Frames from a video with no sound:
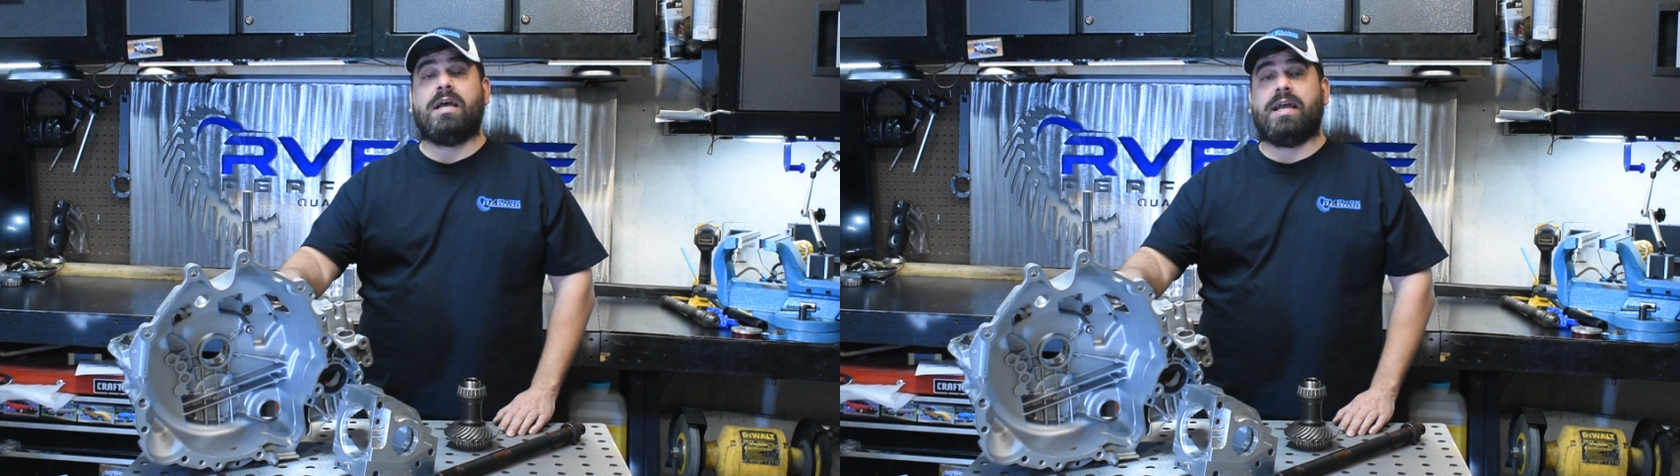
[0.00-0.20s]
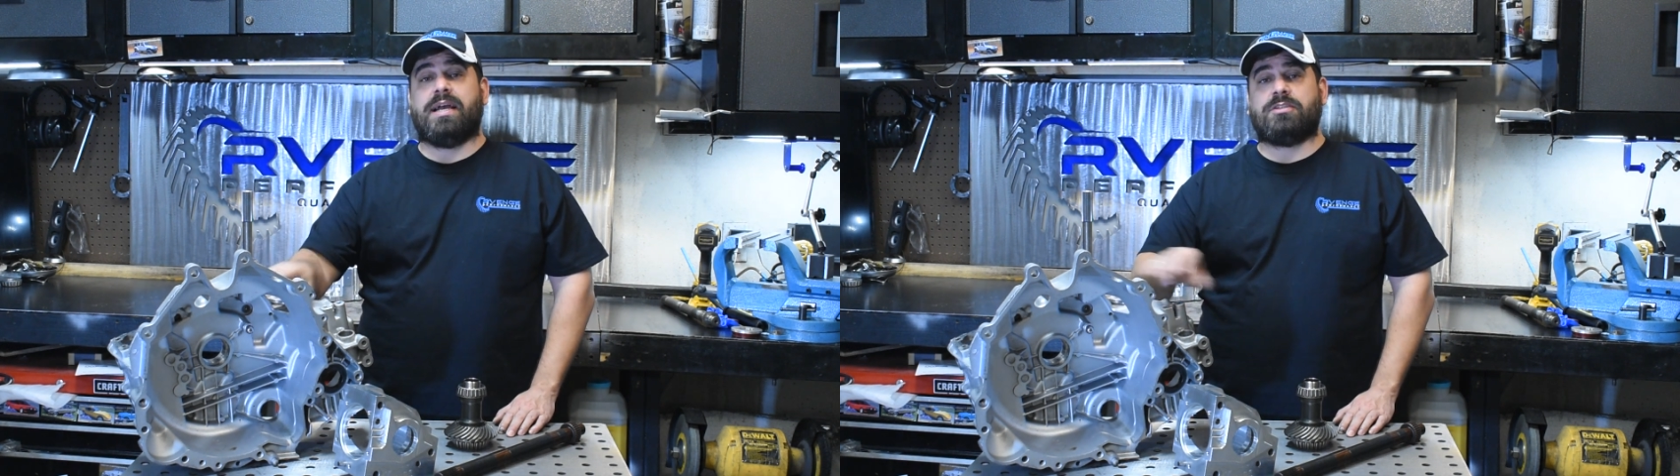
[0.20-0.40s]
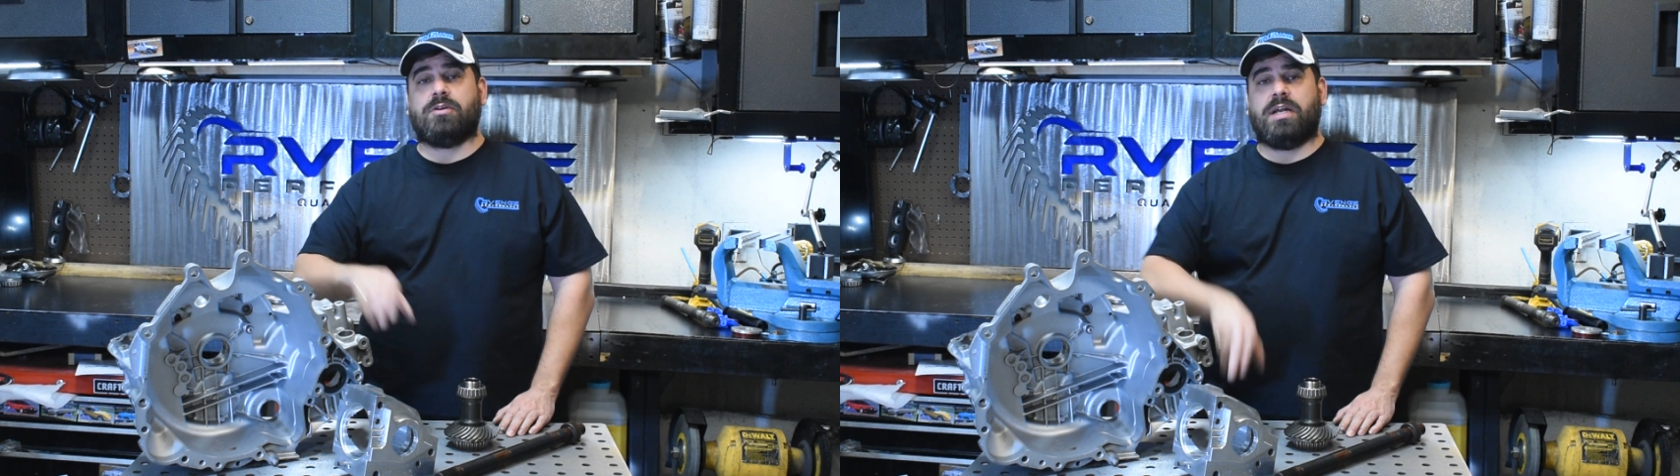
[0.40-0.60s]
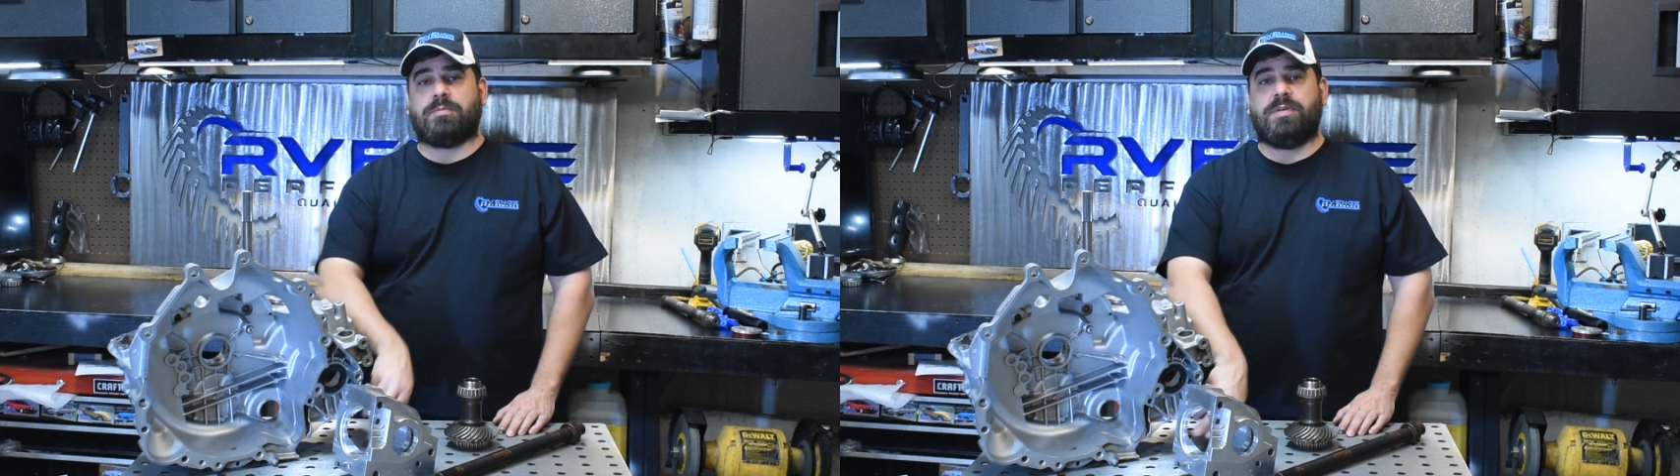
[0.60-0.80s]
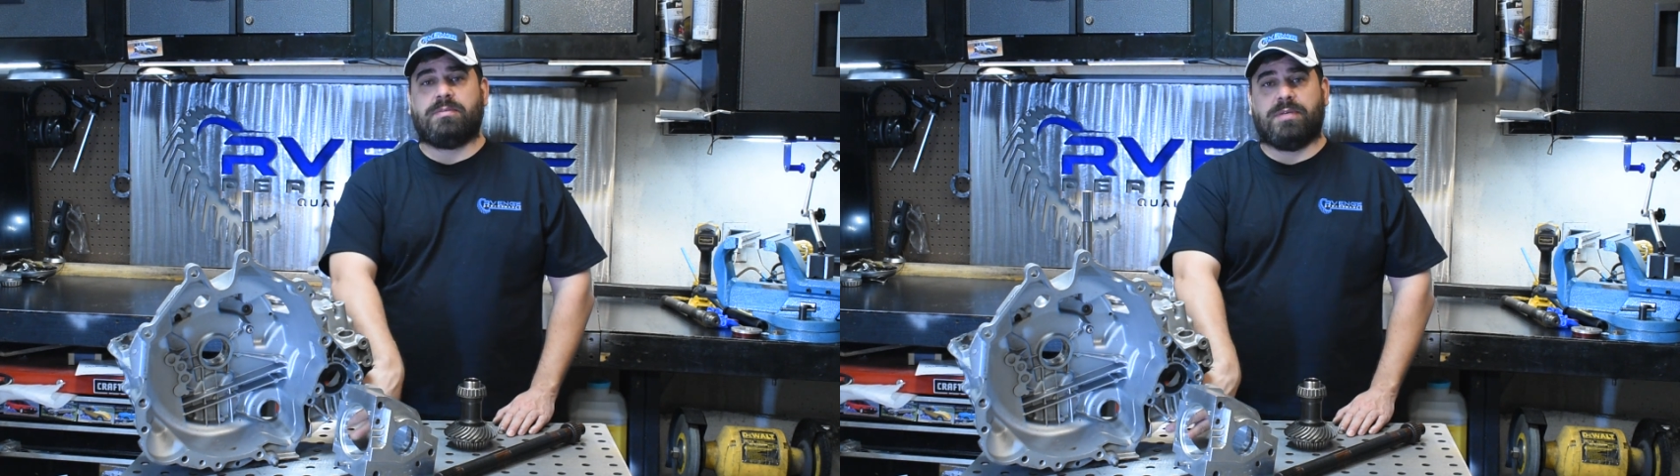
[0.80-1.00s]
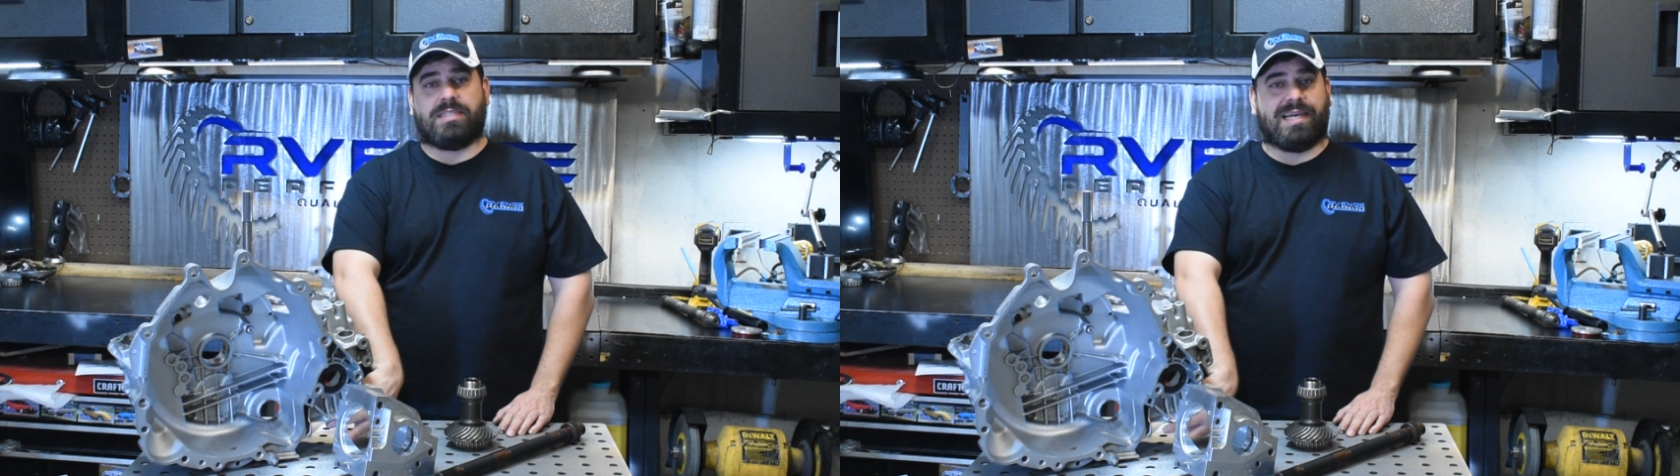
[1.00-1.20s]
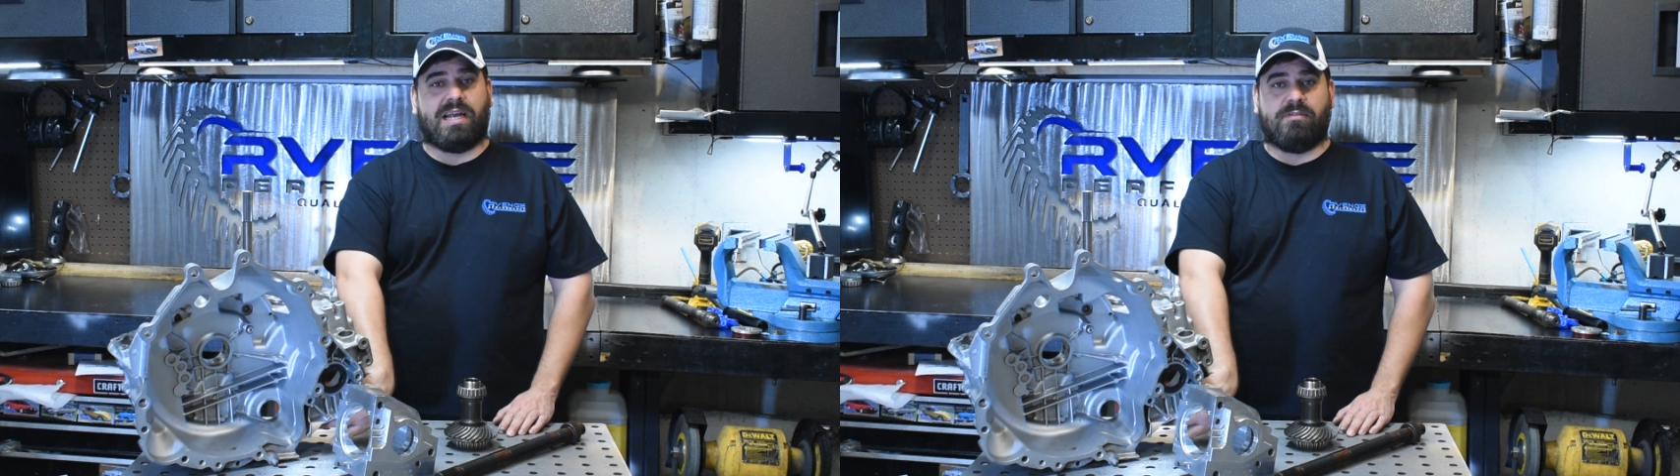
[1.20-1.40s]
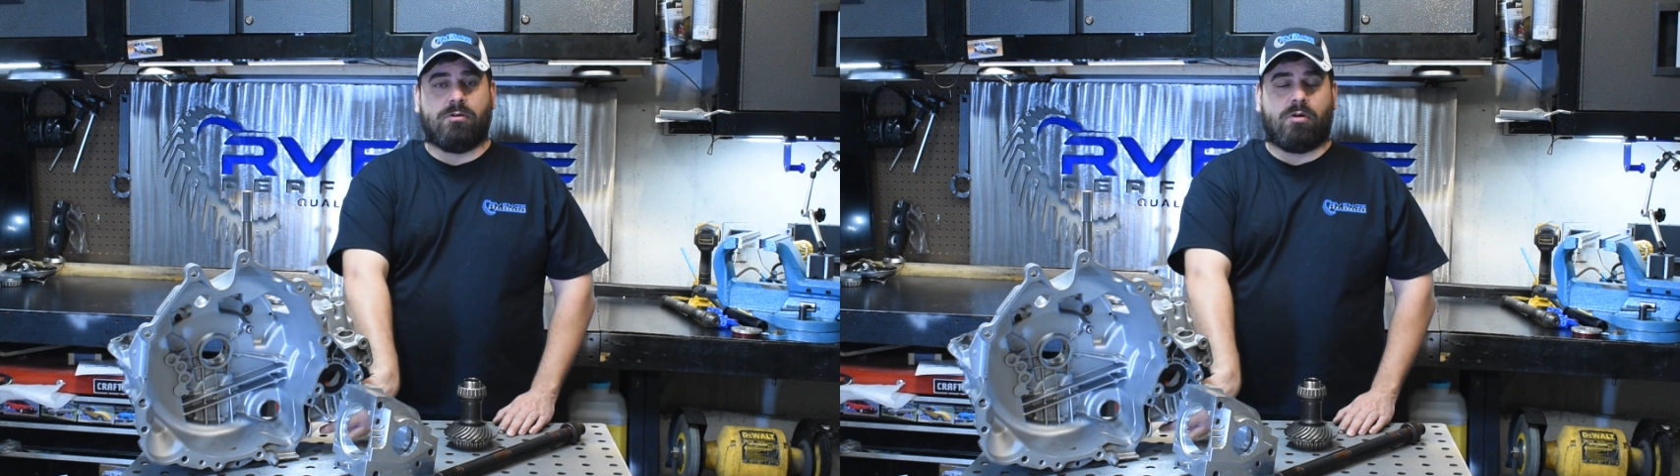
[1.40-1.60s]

and so it has a piece missing out of it.